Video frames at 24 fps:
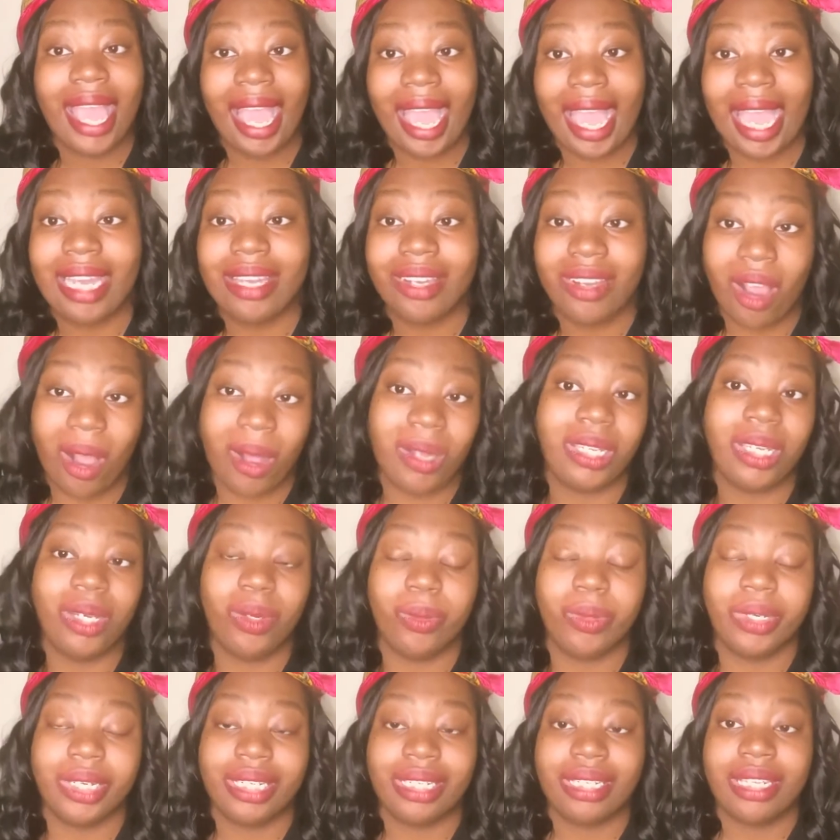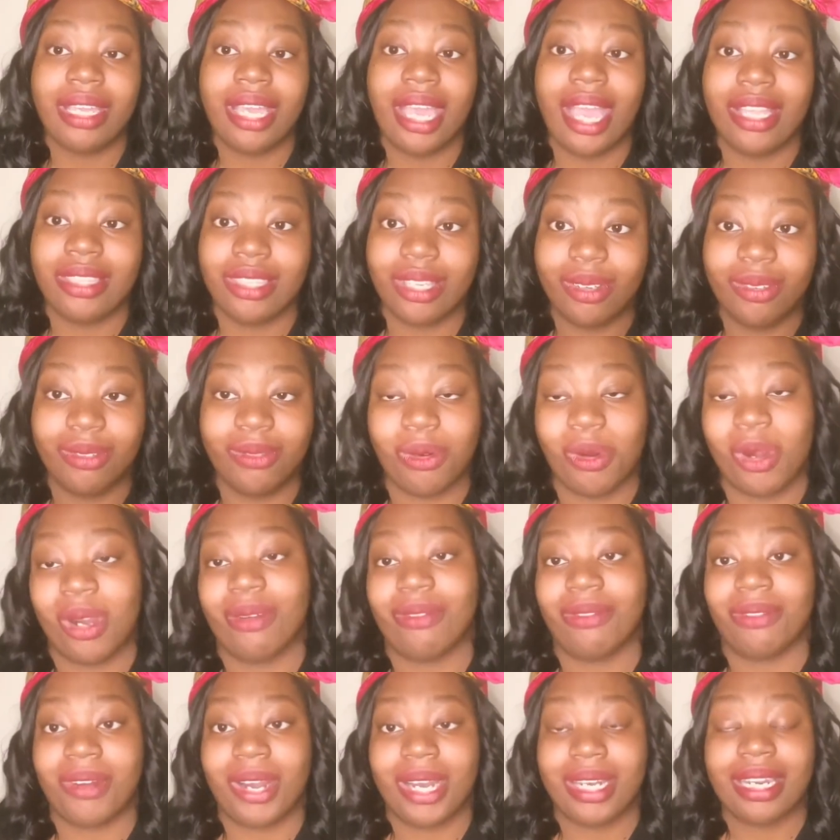and Nollywood at the
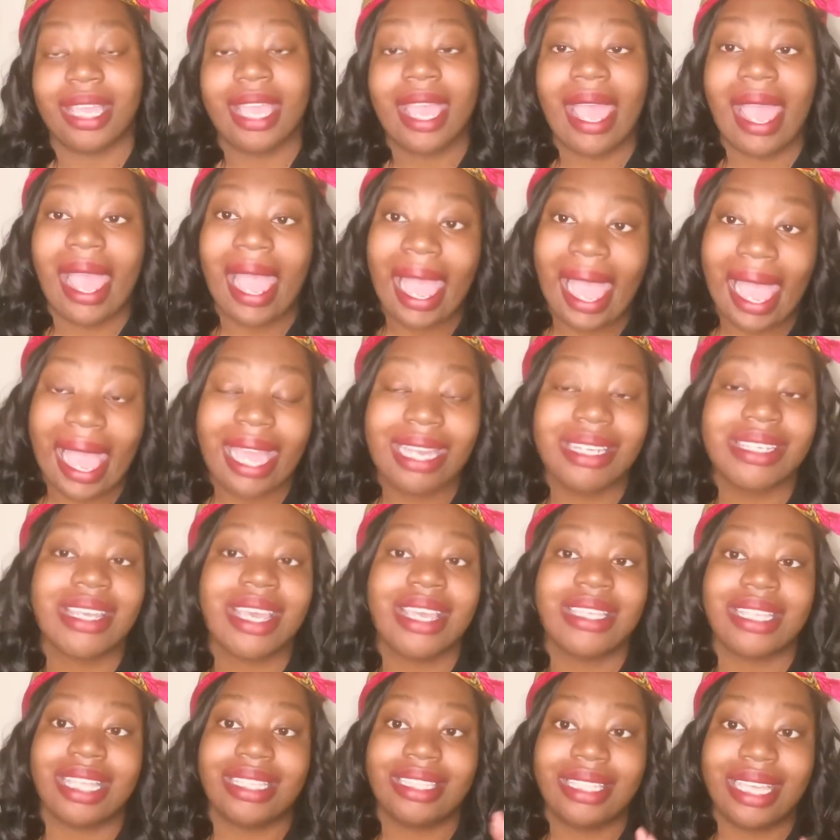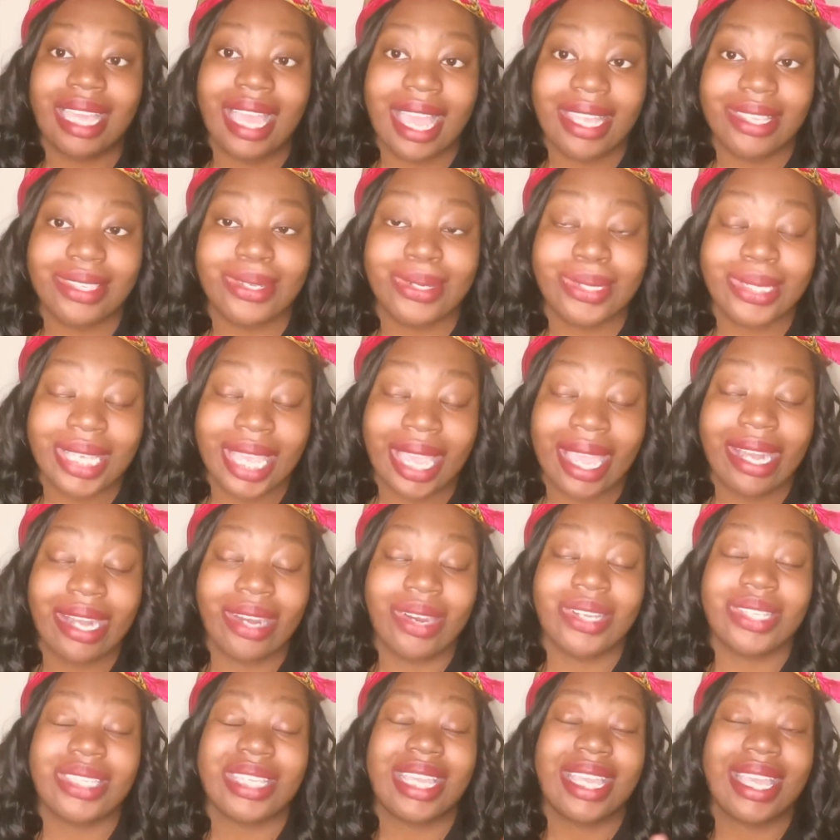forefront and that the
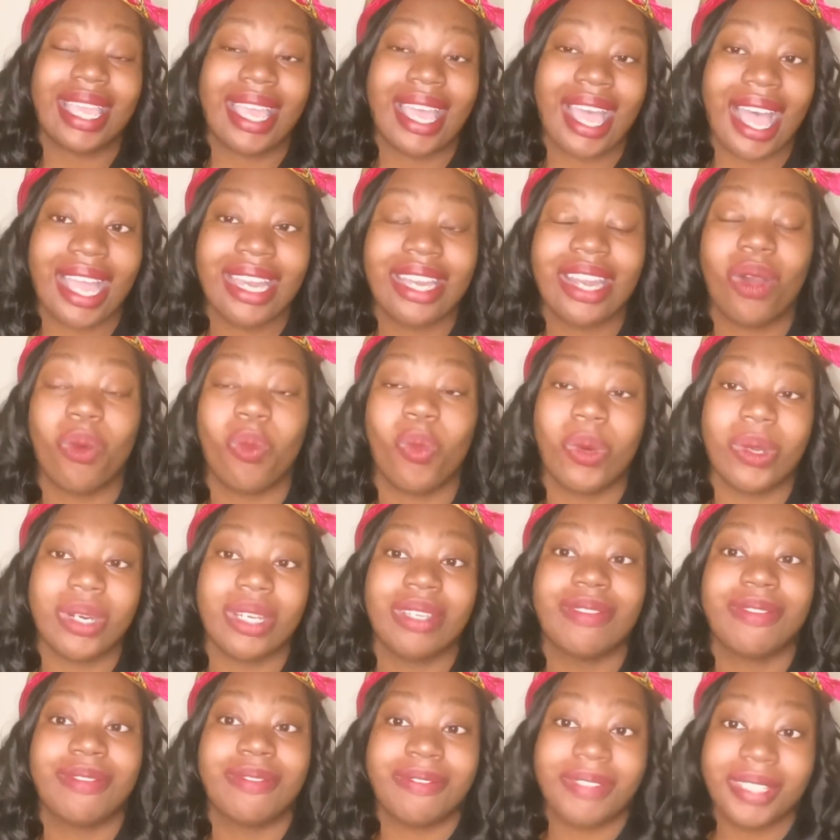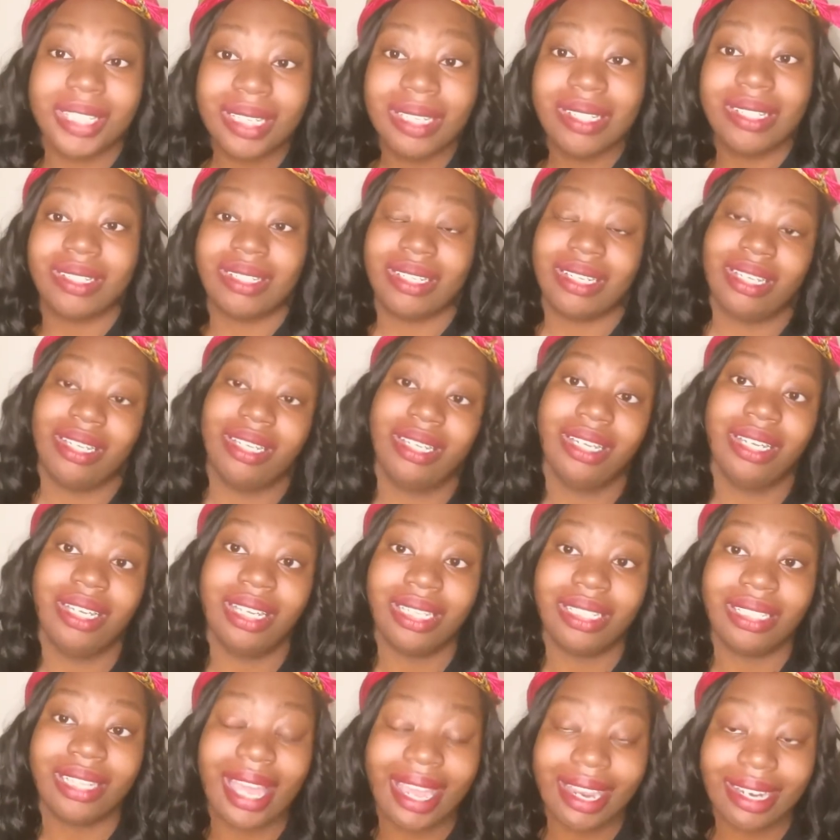entertainers in Ghana wouldn't feel
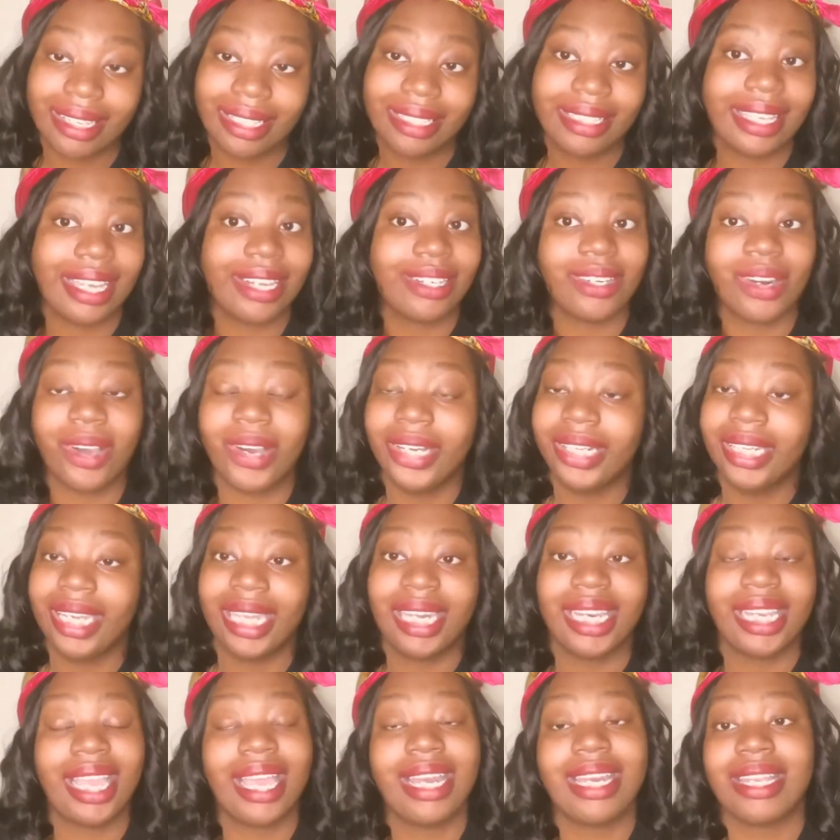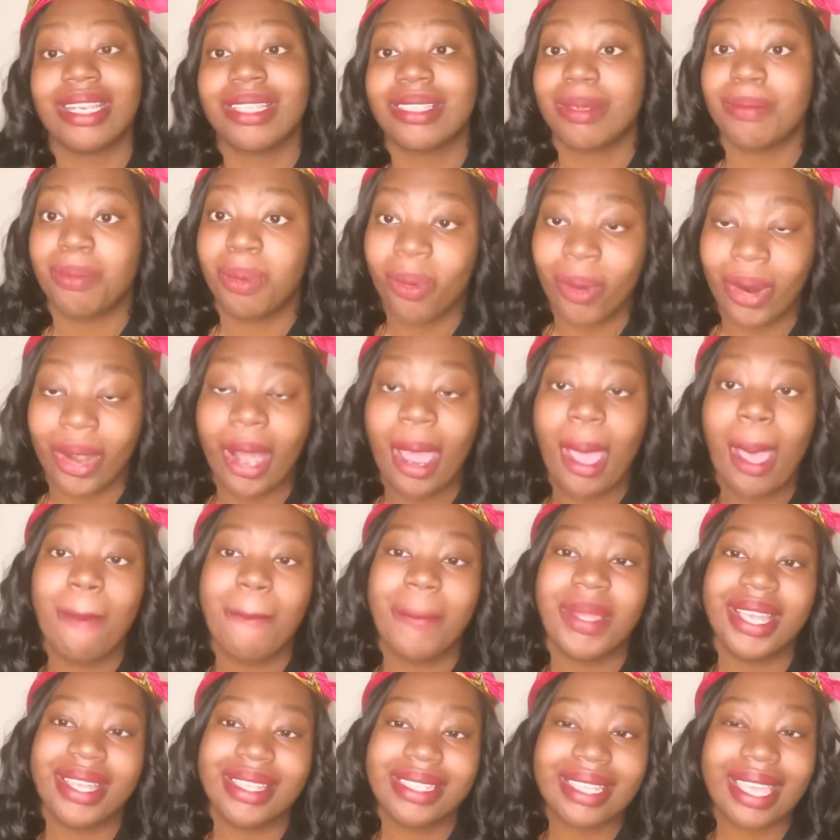like they're not getting any support
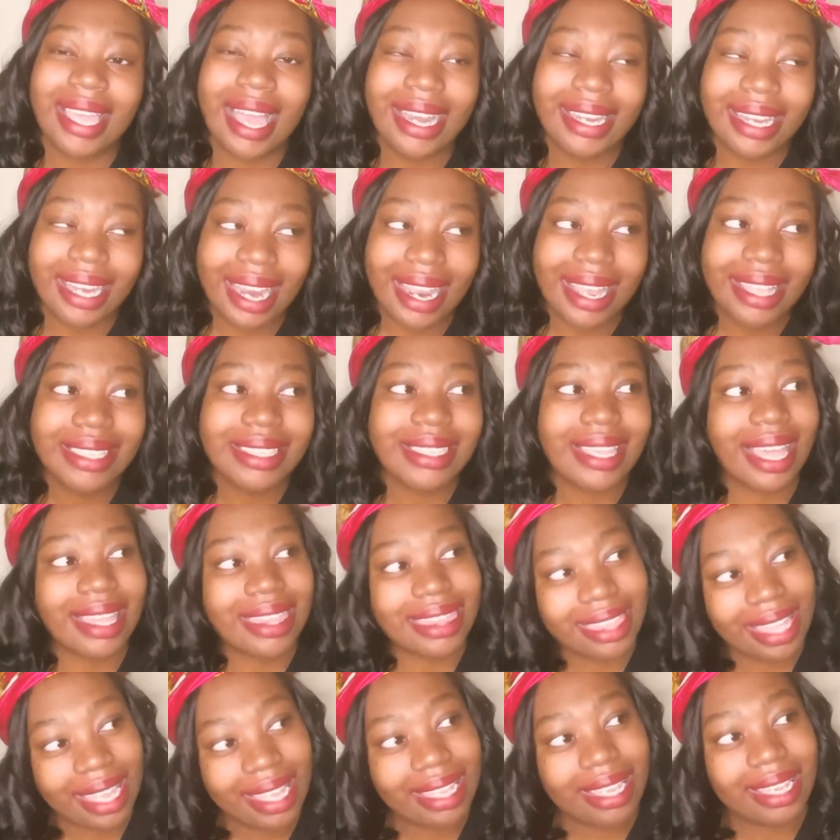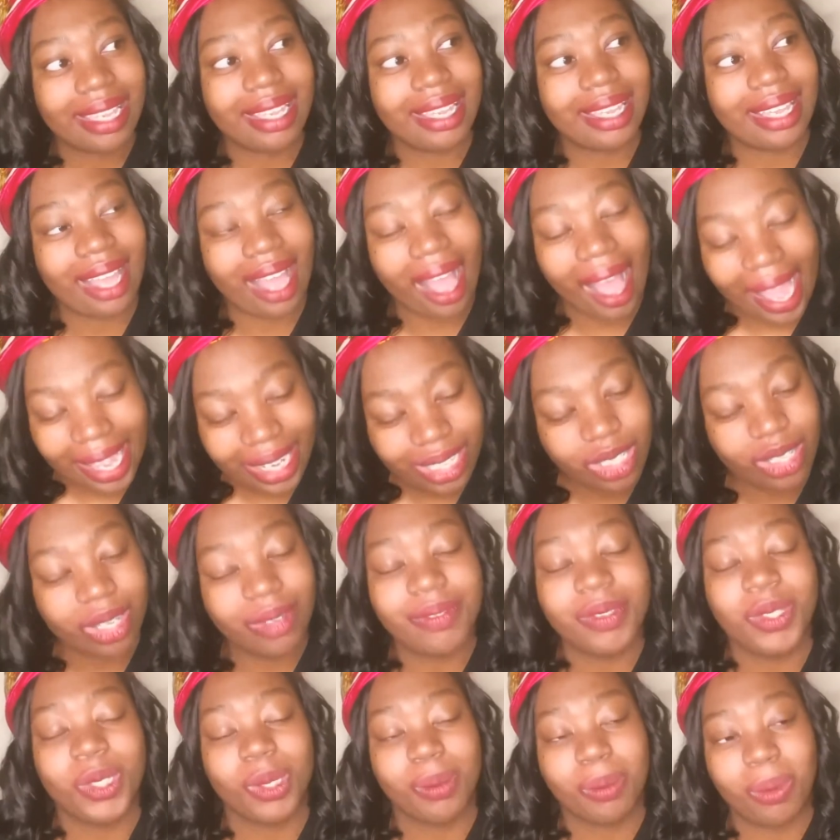because Ghanaians, I think, kind
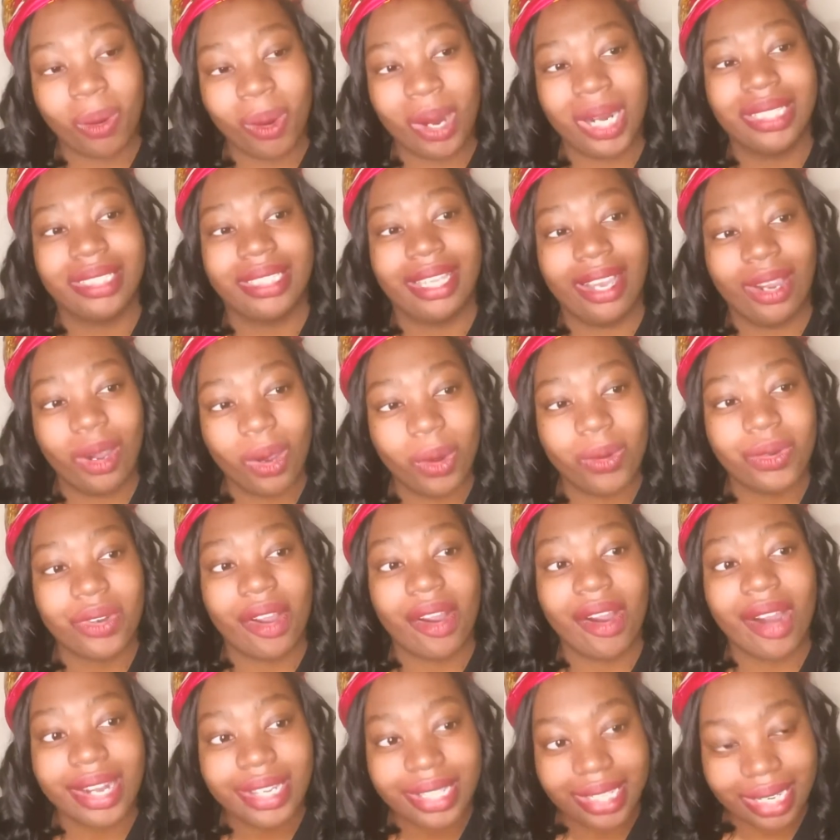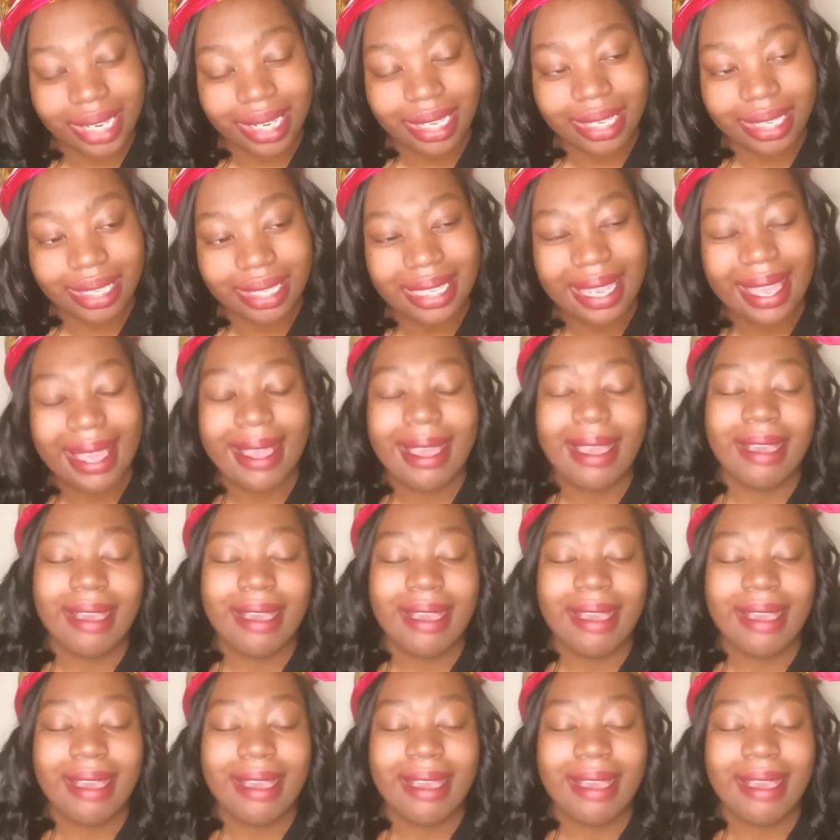of support their own artists,